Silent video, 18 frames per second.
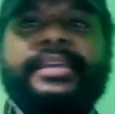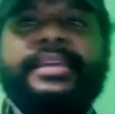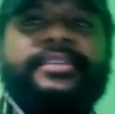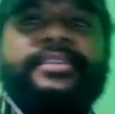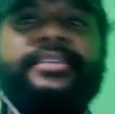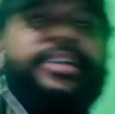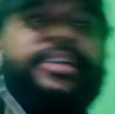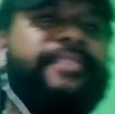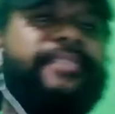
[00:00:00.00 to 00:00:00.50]

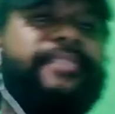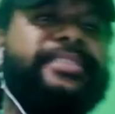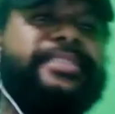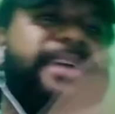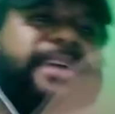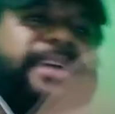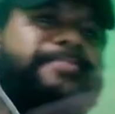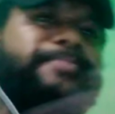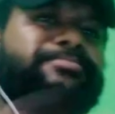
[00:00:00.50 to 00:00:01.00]
you know every
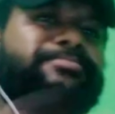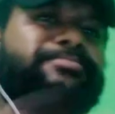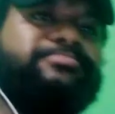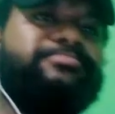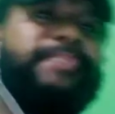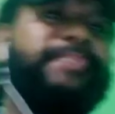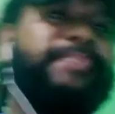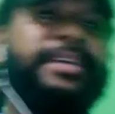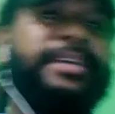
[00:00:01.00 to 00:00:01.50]
time
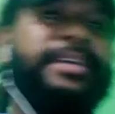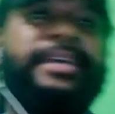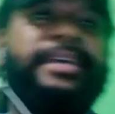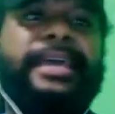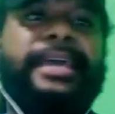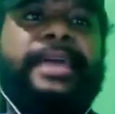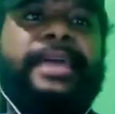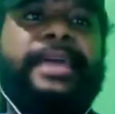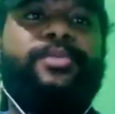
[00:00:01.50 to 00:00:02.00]

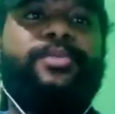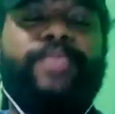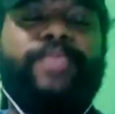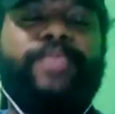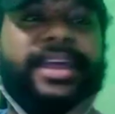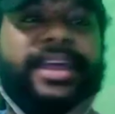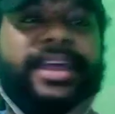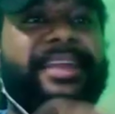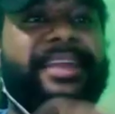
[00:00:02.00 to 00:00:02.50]

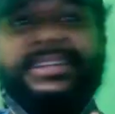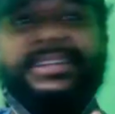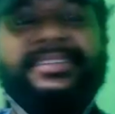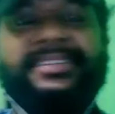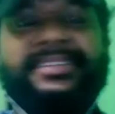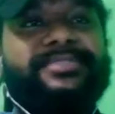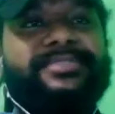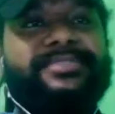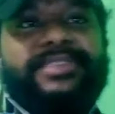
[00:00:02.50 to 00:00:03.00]
when i
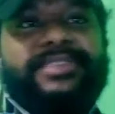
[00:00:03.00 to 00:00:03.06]
listen to